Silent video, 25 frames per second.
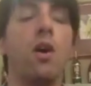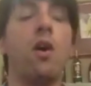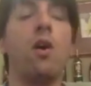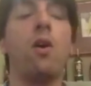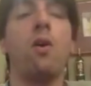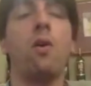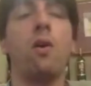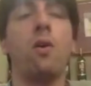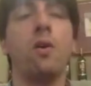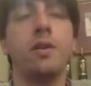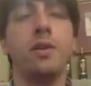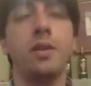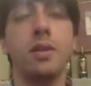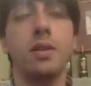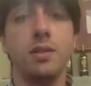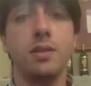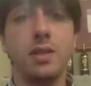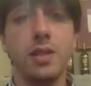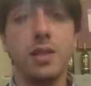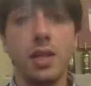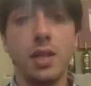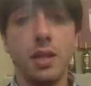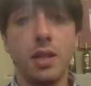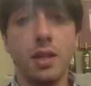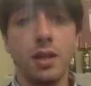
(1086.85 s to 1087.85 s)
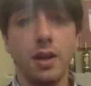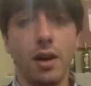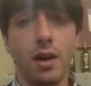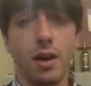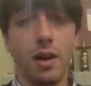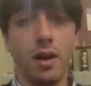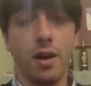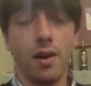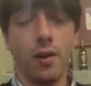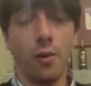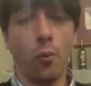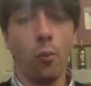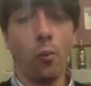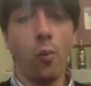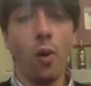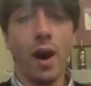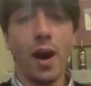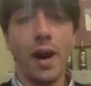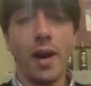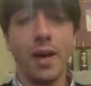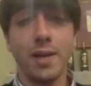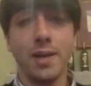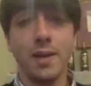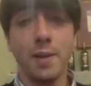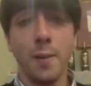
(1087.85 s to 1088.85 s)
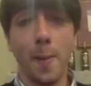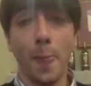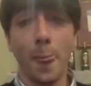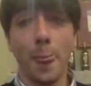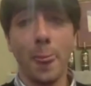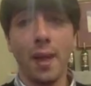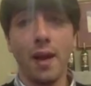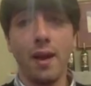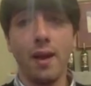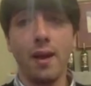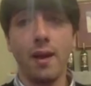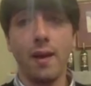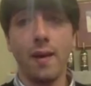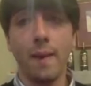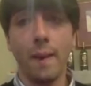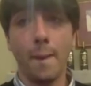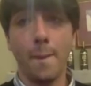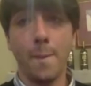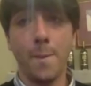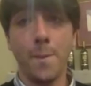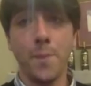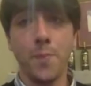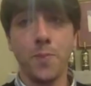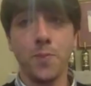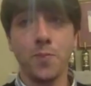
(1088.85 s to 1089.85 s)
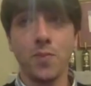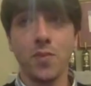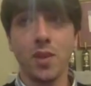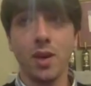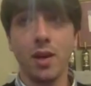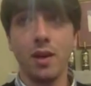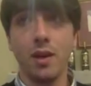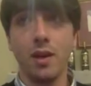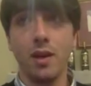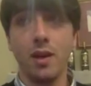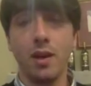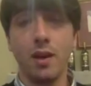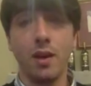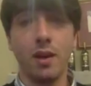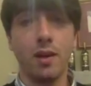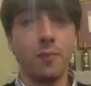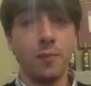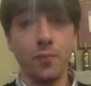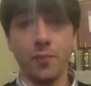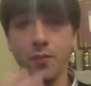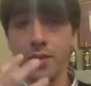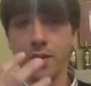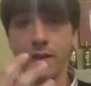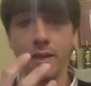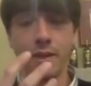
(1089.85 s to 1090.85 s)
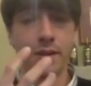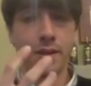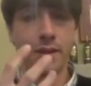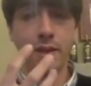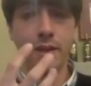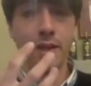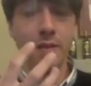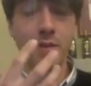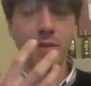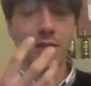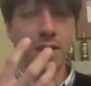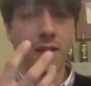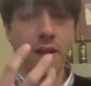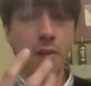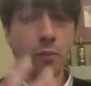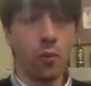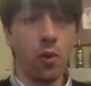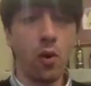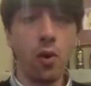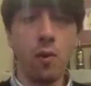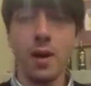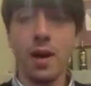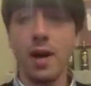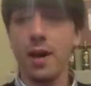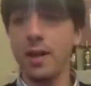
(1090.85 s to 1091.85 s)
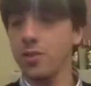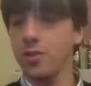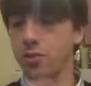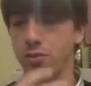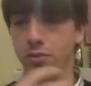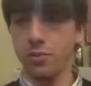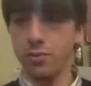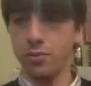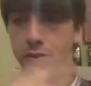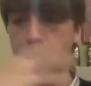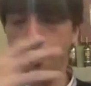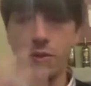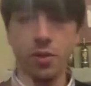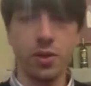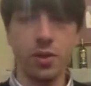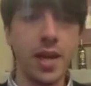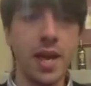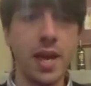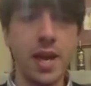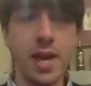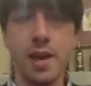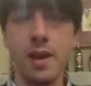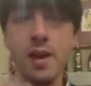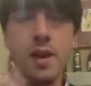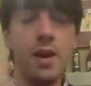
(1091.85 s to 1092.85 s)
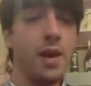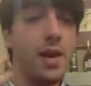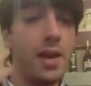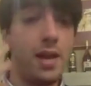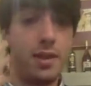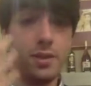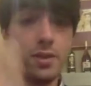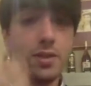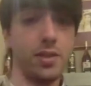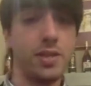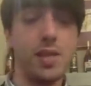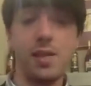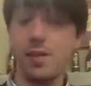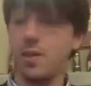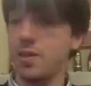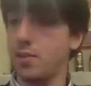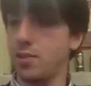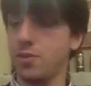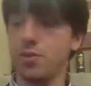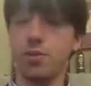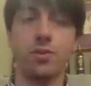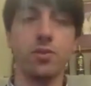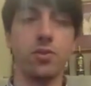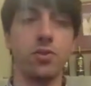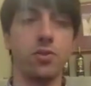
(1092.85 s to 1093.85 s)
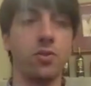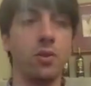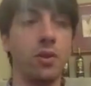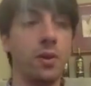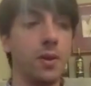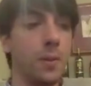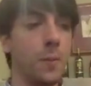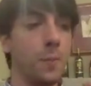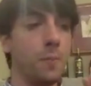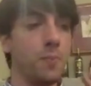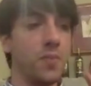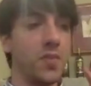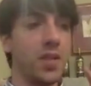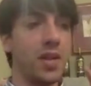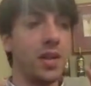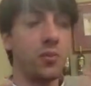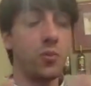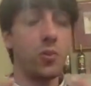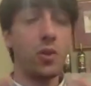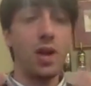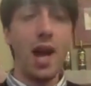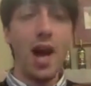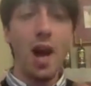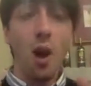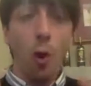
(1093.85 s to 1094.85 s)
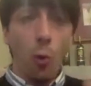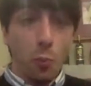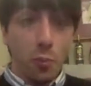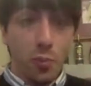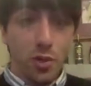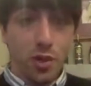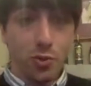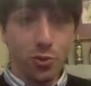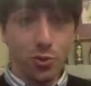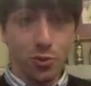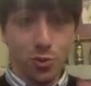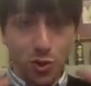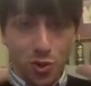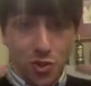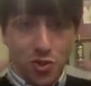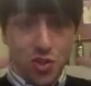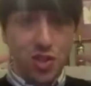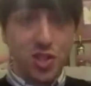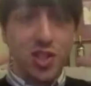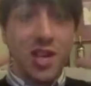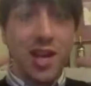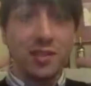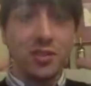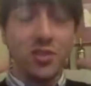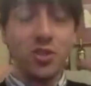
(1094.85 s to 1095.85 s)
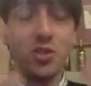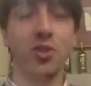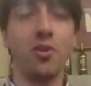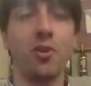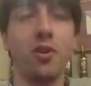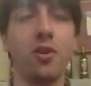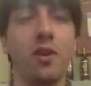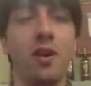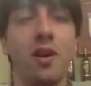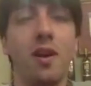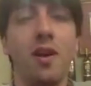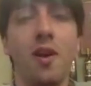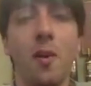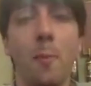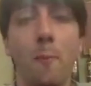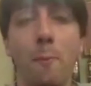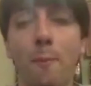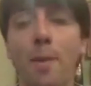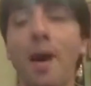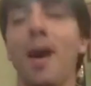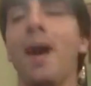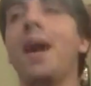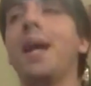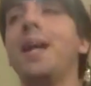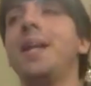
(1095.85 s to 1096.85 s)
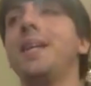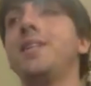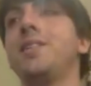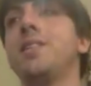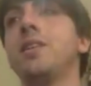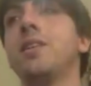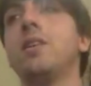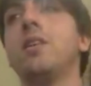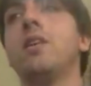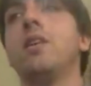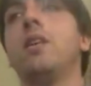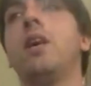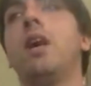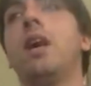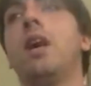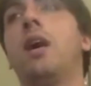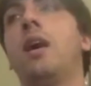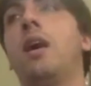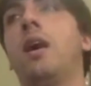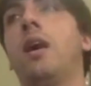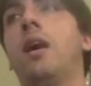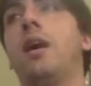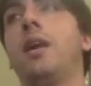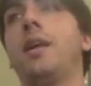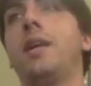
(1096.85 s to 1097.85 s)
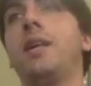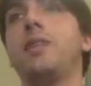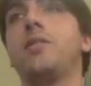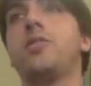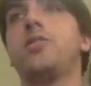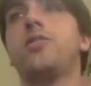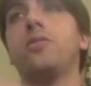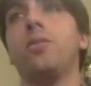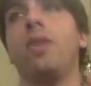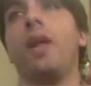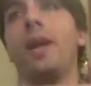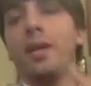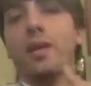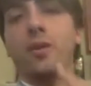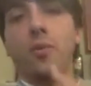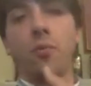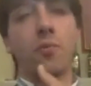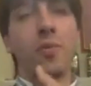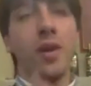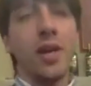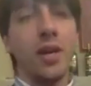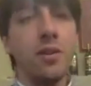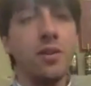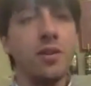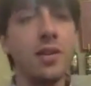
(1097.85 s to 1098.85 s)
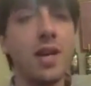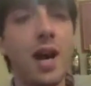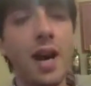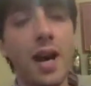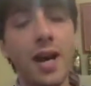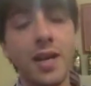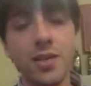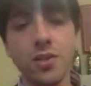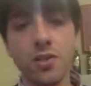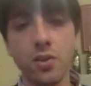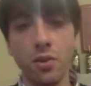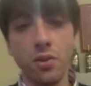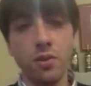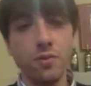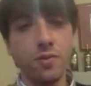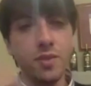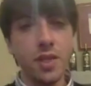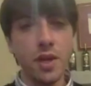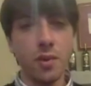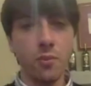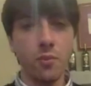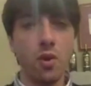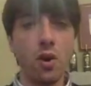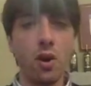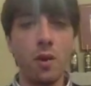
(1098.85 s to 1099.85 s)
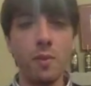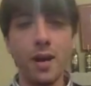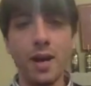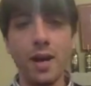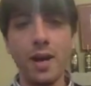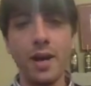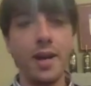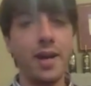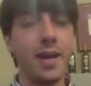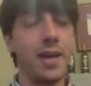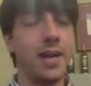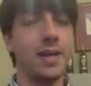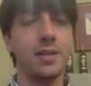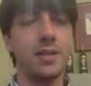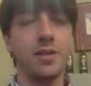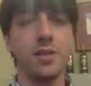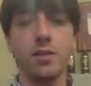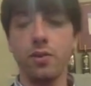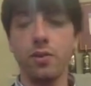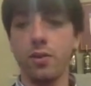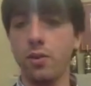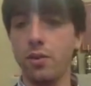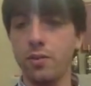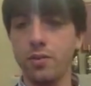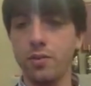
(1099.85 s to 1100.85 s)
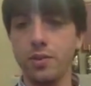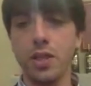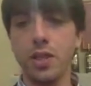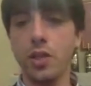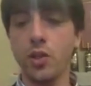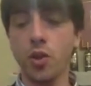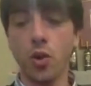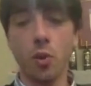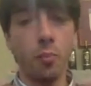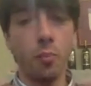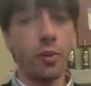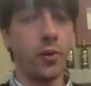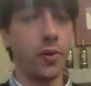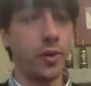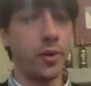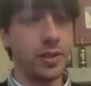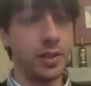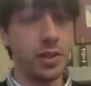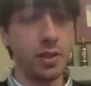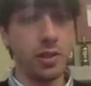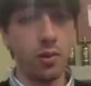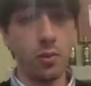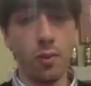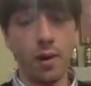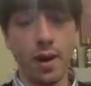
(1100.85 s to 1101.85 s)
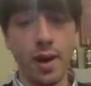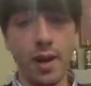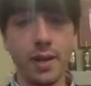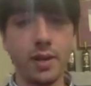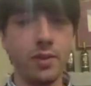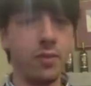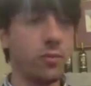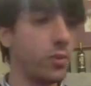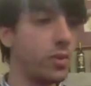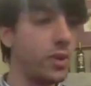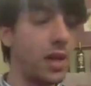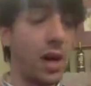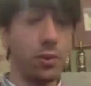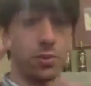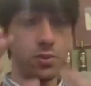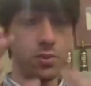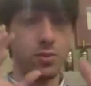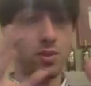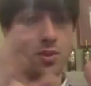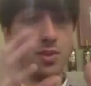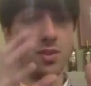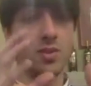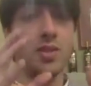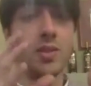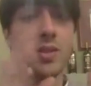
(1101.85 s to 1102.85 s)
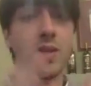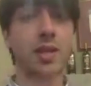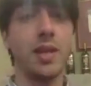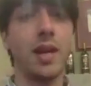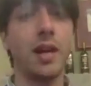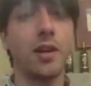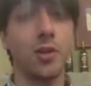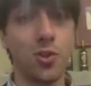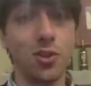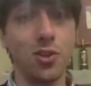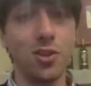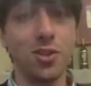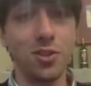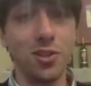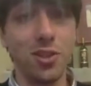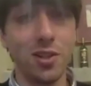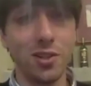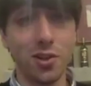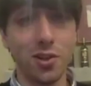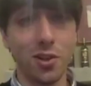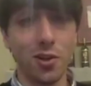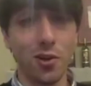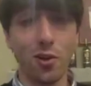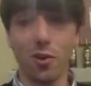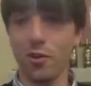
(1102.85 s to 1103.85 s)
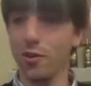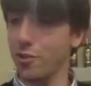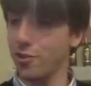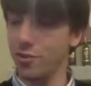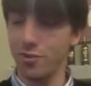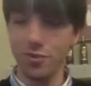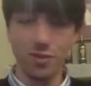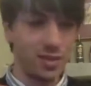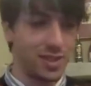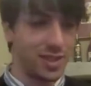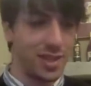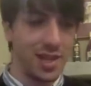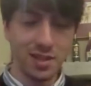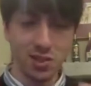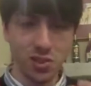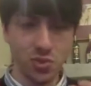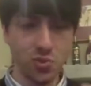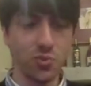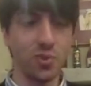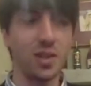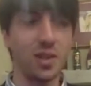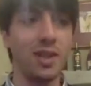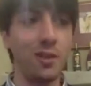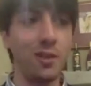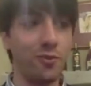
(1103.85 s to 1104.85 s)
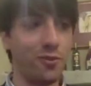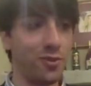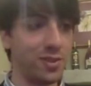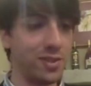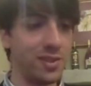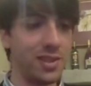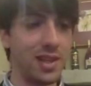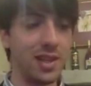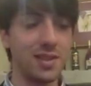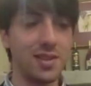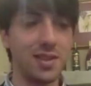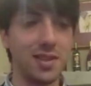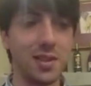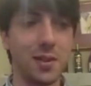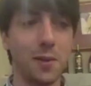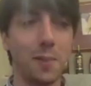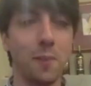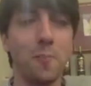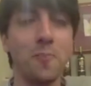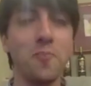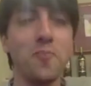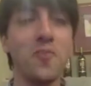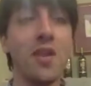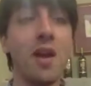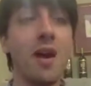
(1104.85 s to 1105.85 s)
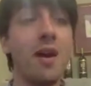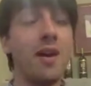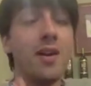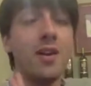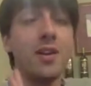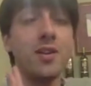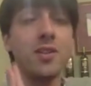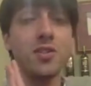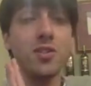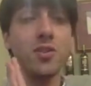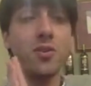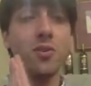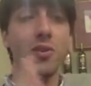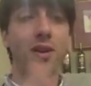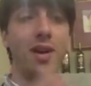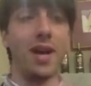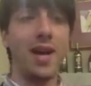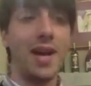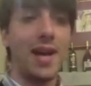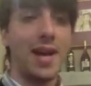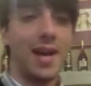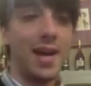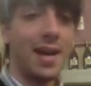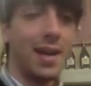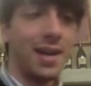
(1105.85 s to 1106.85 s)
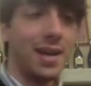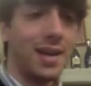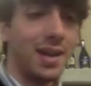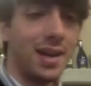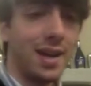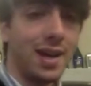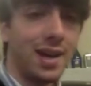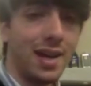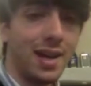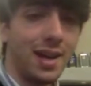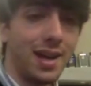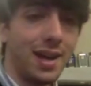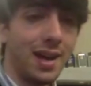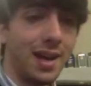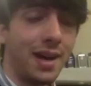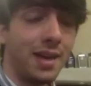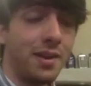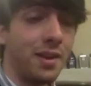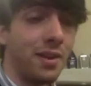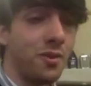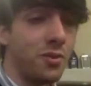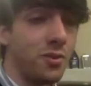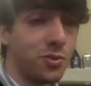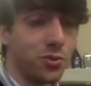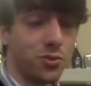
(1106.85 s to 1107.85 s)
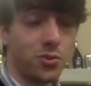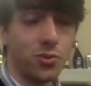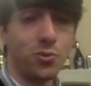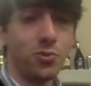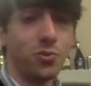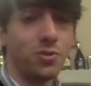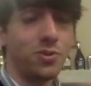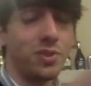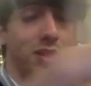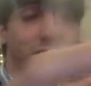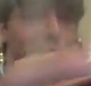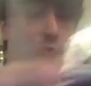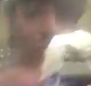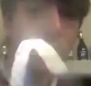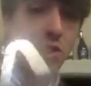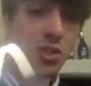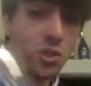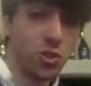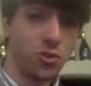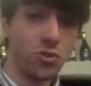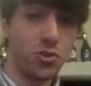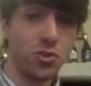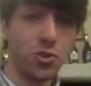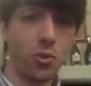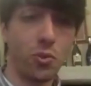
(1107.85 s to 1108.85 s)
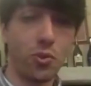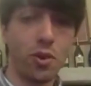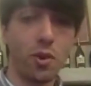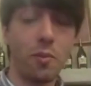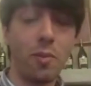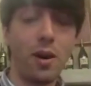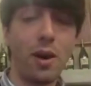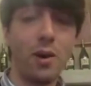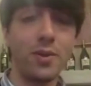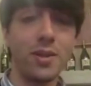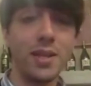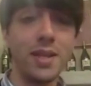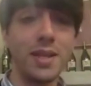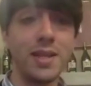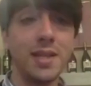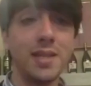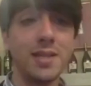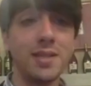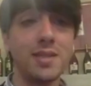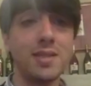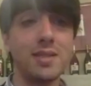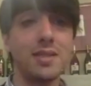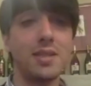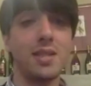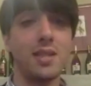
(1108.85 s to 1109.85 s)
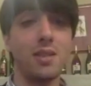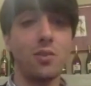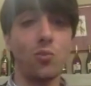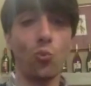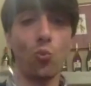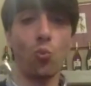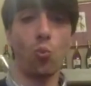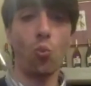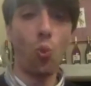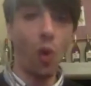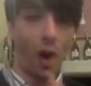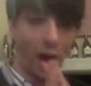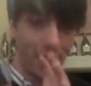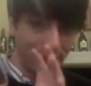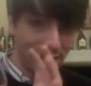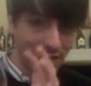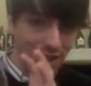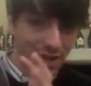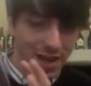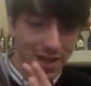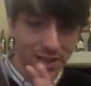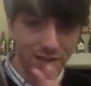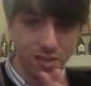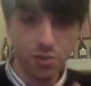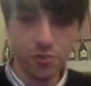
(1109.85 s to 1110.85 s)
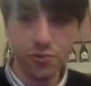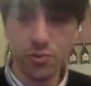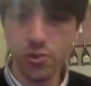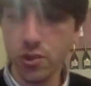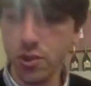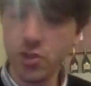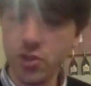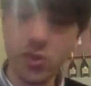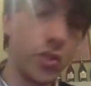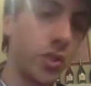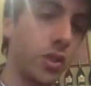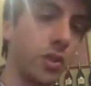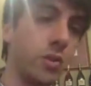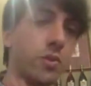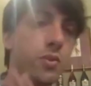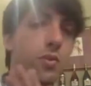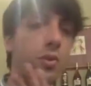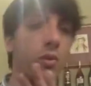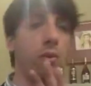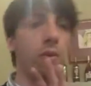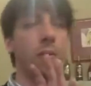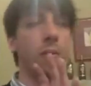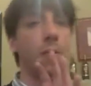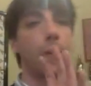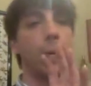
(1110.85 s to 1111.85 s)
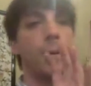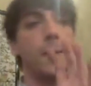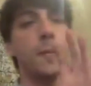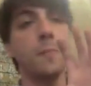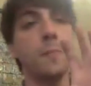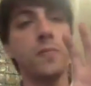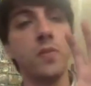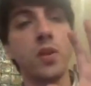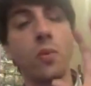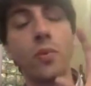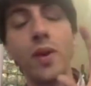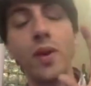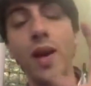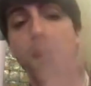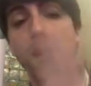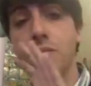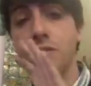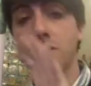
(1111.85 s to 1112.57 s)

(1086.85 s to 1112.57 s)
on the uh, wine, um, um, I mean, aromas, or the bouquet, and the taste, and so on. So it will help you to set your mind uh, into, like, recognize all of the aroma and all of the component in wine without seeing actually the, the color. So that's really fantastic. So another tool that we should talk about is the wine glass. Of course, you know, we have